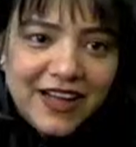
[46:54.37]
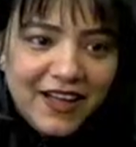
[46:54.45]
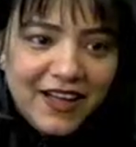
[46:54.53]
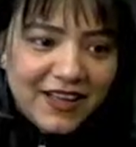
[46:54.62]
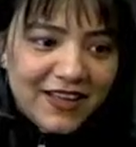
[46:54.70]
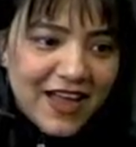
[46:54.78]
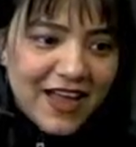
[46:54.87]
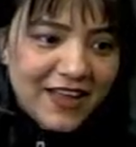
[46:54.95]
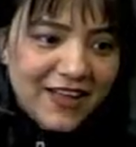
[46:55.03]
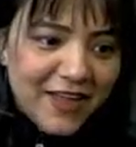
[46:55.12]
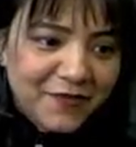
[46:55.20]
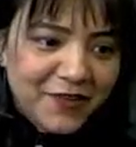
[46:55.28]

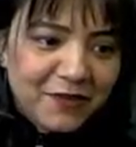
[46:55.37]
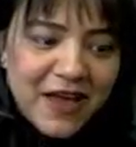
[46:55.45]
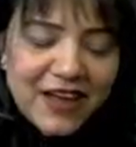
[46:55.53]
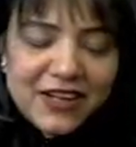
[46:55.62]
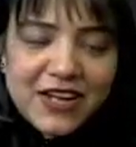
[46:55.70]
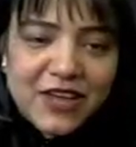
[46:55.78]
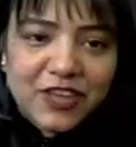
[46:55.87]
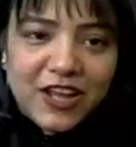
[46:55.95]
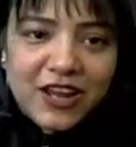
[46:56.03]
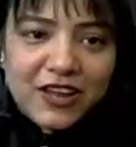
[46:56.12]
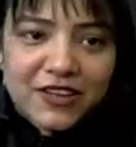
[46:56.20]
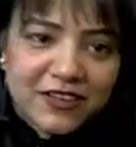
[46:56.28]
I feel bad now
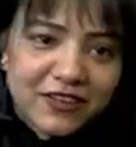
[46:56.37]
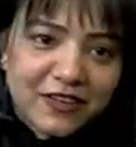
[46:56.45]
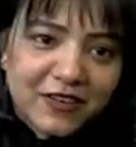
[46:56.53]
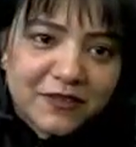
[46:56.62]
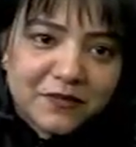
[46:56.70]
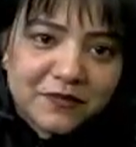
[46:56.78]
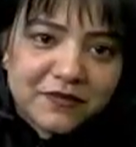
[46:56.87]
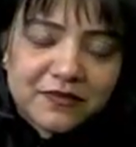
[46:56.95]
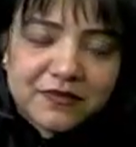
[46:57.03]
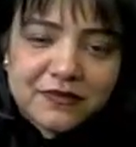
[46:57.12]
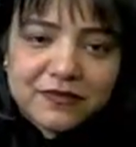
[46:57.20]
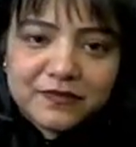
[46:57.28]
that I,
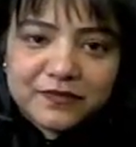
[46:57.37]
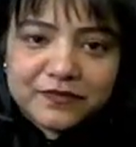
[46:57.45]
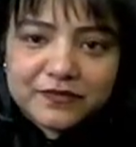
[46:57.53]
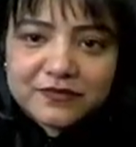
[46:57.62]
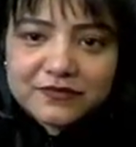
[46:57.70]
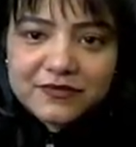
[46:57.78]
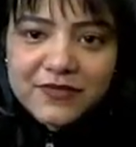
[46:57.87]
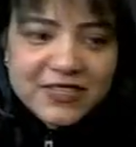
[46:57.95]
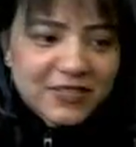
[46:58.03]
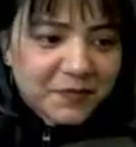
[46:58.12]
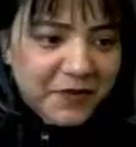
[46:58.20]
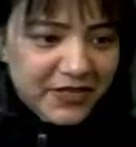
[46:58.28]

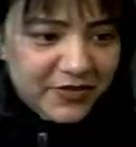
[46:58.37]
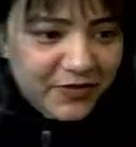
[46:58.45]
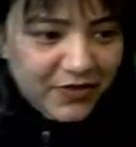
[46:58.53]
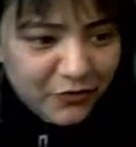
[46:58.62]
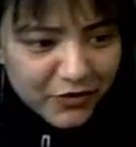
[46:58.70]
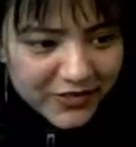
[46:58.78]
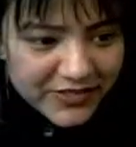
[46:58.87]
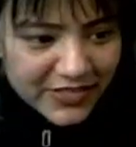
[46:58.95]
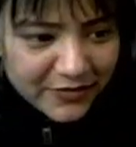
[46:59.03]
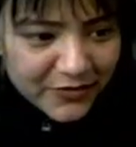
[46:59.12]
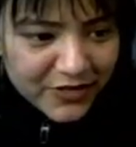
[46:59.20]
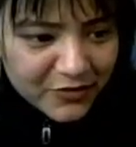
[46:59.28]
is it because of the words
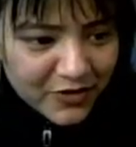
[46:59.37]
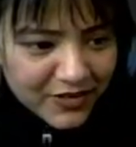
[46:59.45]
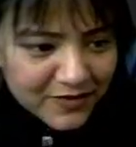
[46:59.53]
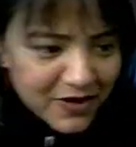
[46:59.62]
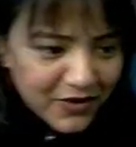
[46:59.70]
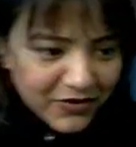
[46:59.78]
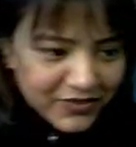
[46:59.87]
that we are talking about?